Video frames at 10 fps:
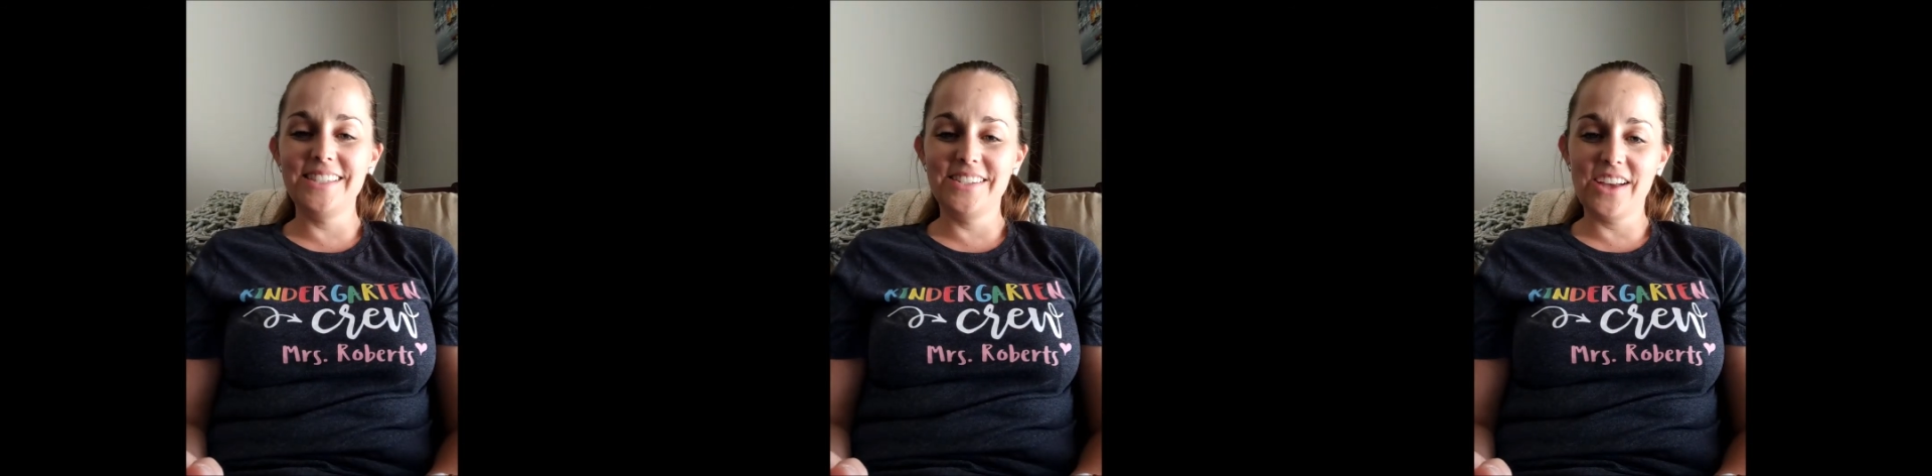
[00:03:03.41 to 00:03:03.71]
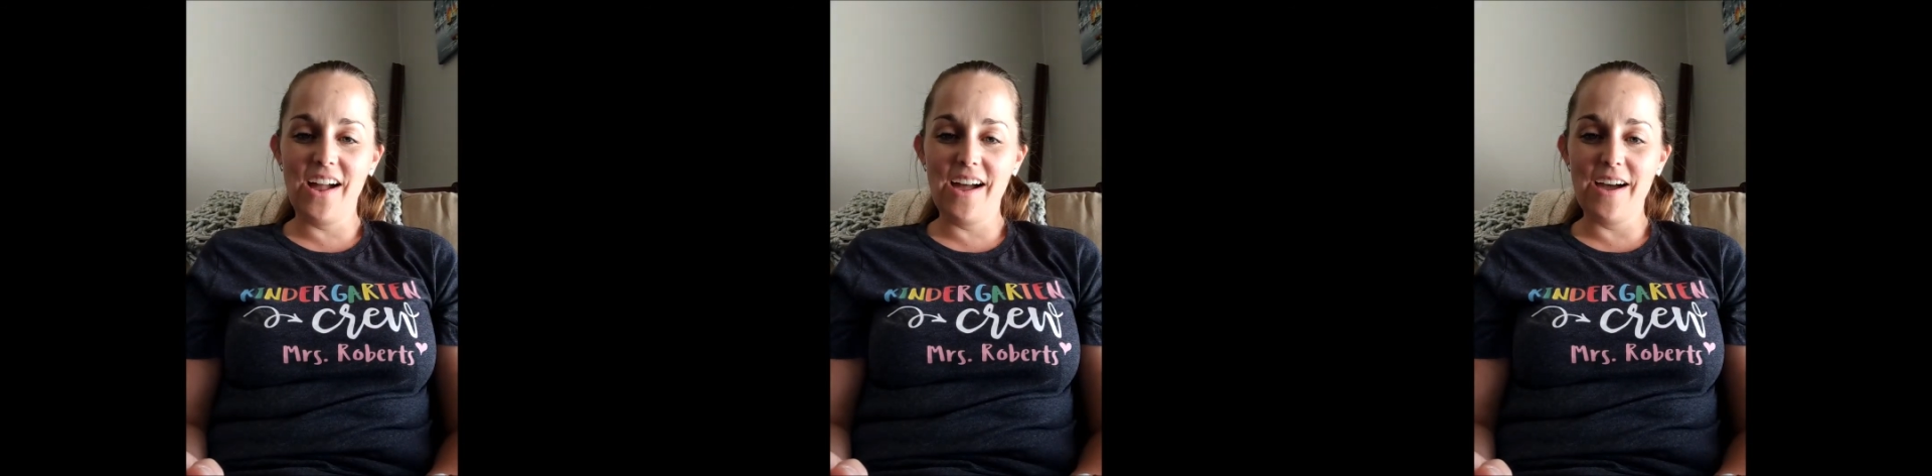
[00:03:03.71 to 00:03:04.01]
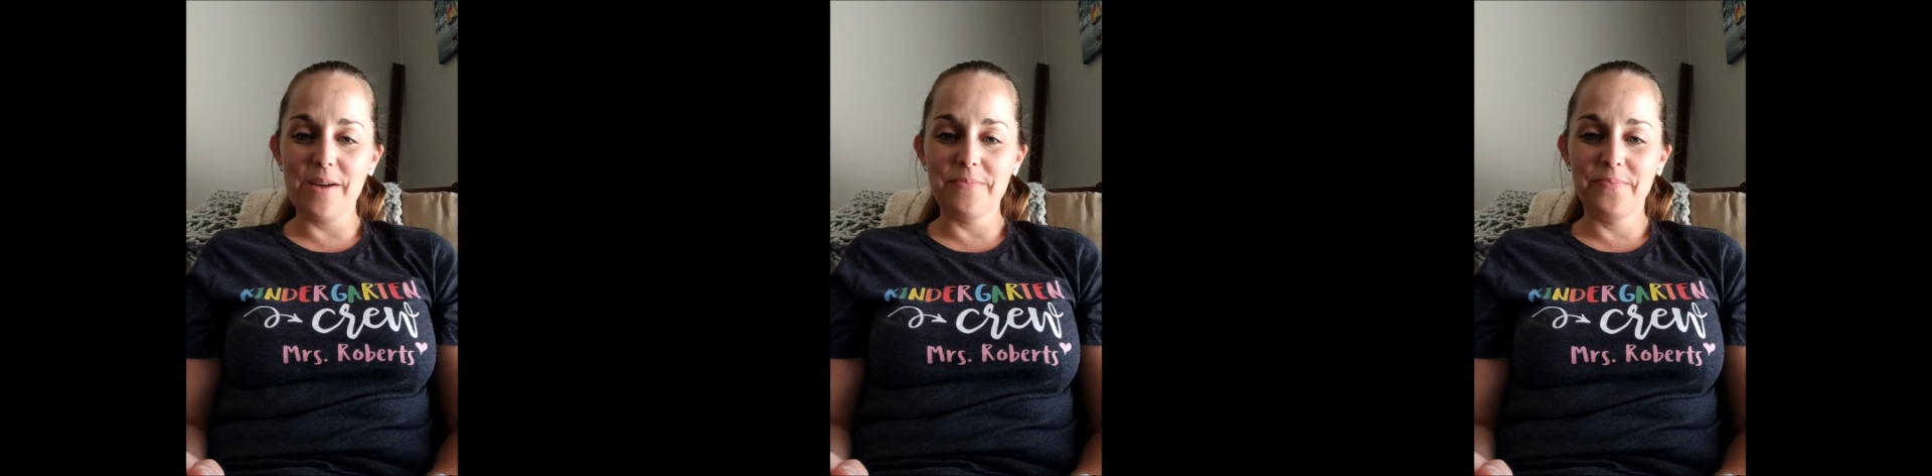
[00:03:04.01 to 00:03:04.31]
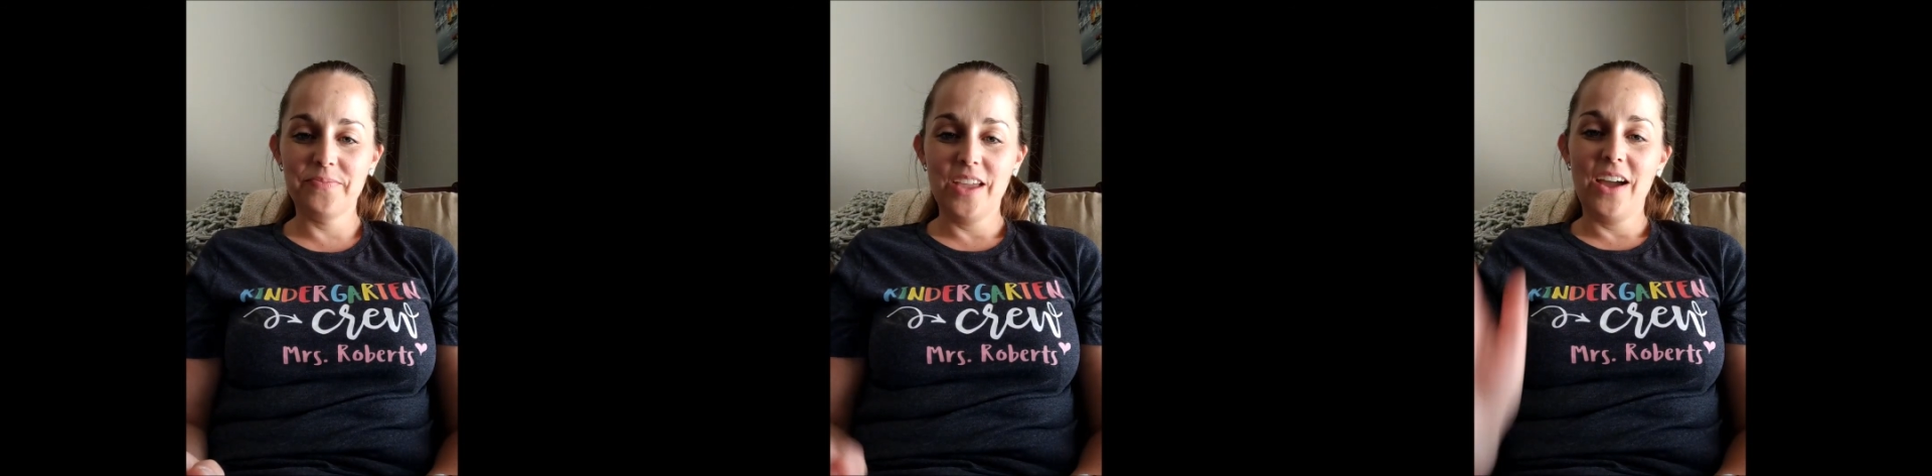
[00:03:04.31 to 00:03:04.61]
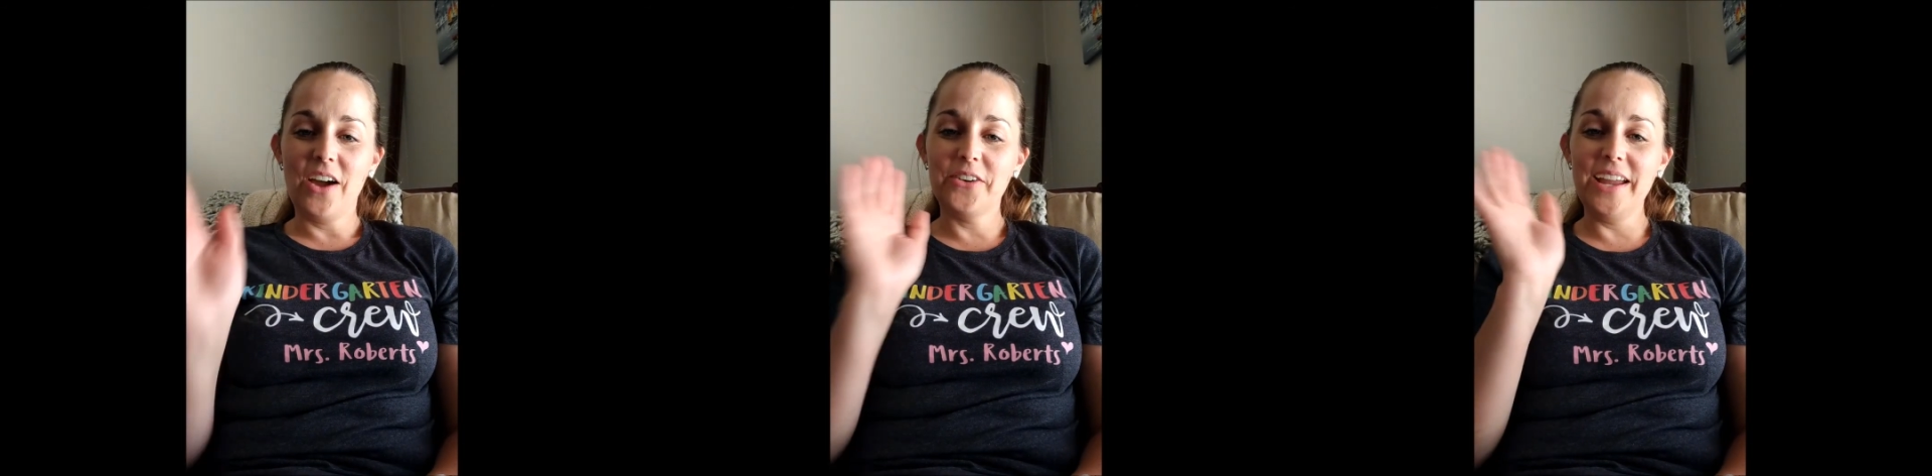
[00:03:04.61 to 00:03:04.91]
job.
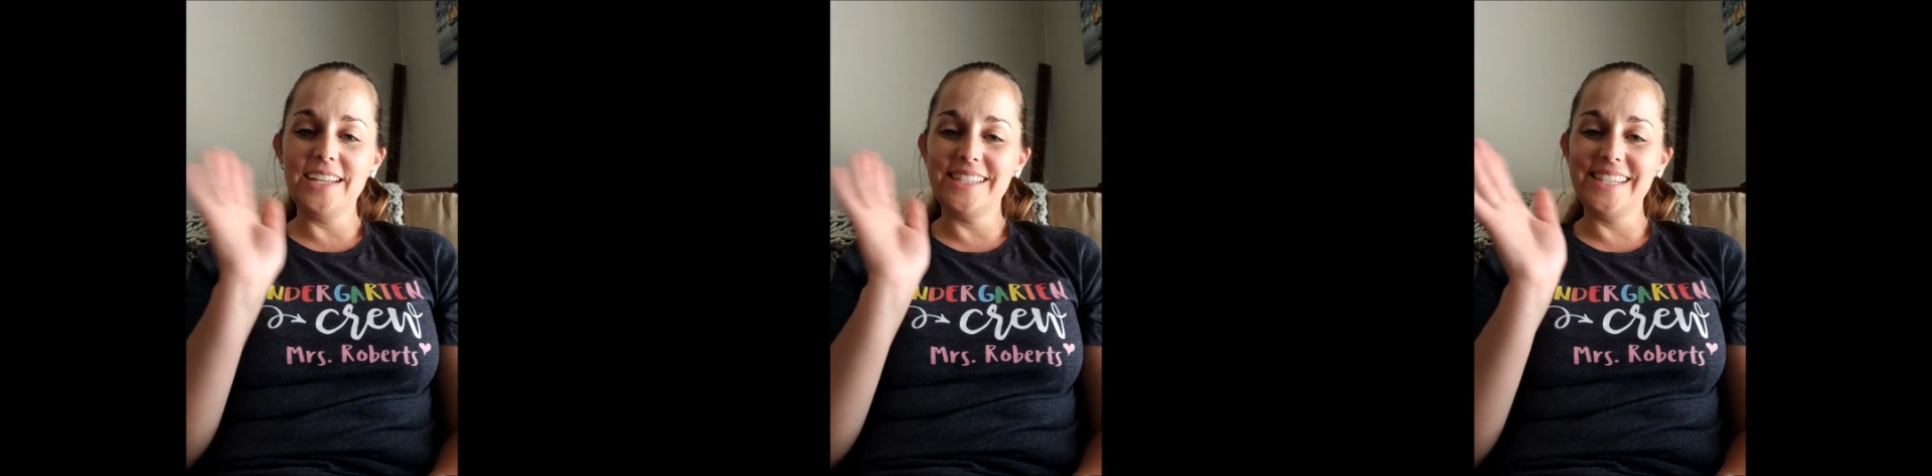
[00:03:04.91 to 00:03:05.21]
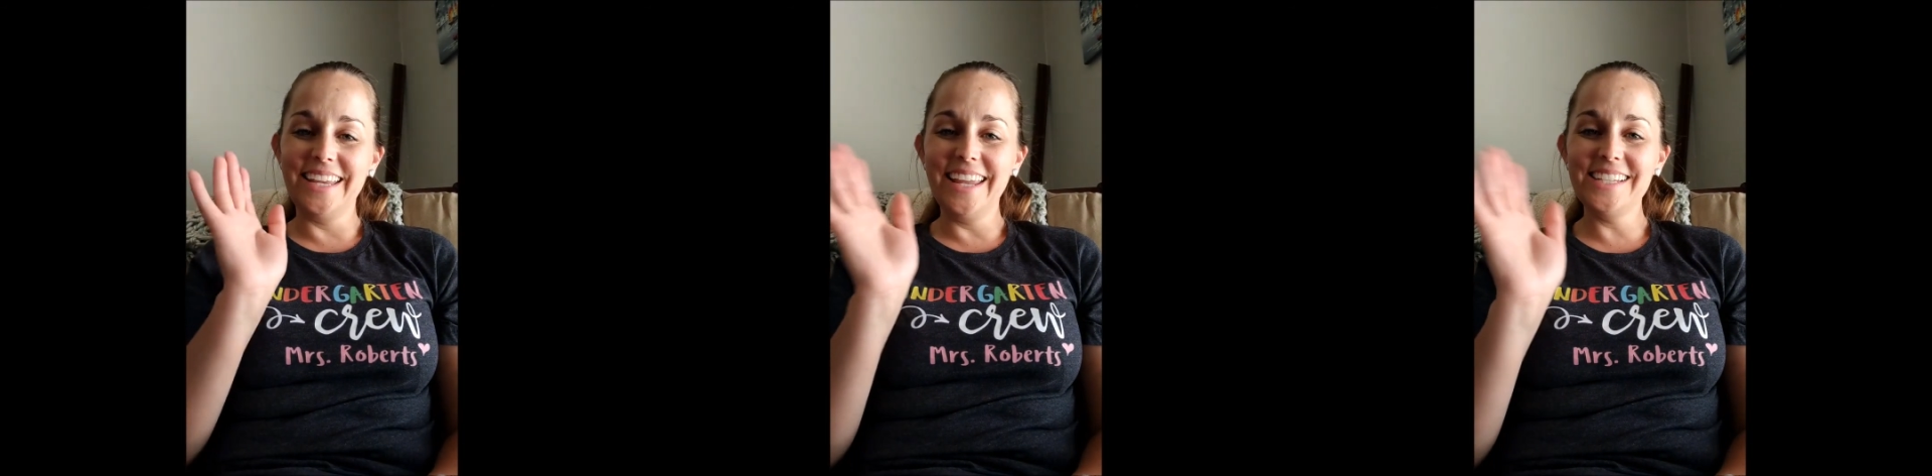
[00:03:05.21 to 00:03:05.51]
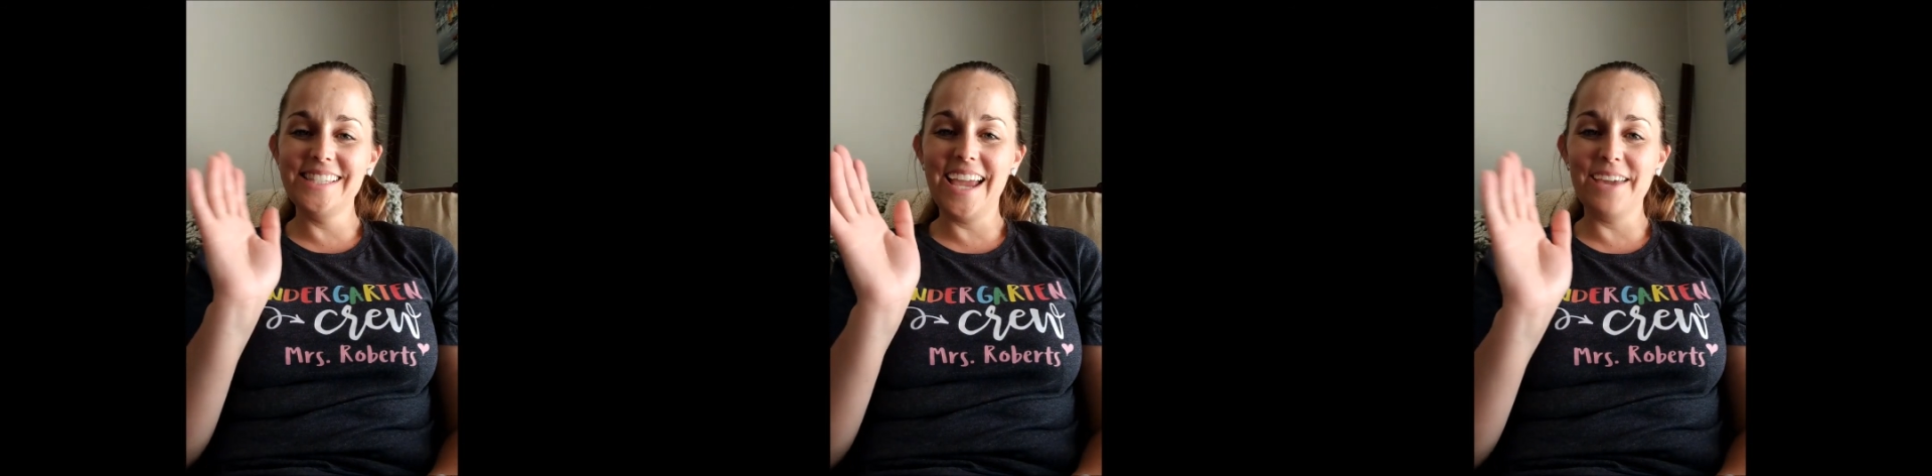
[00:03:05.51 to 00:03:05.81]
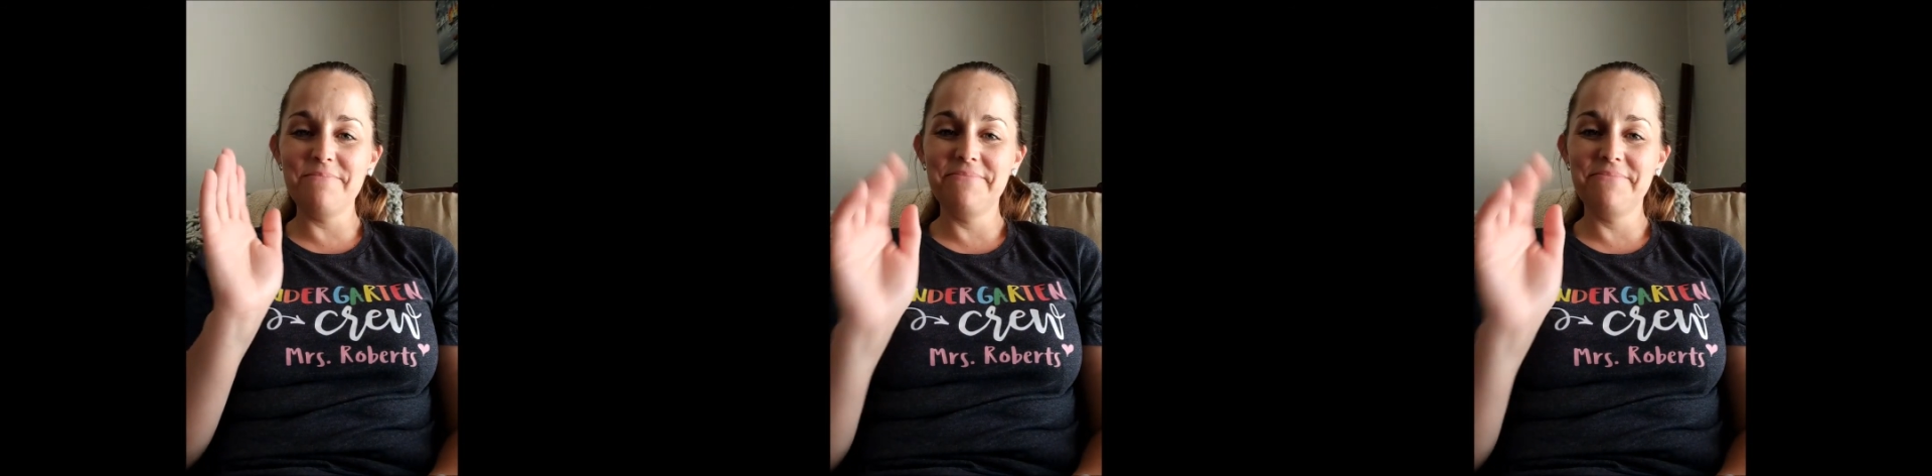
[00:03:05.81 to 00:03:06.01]
All right, see you next time.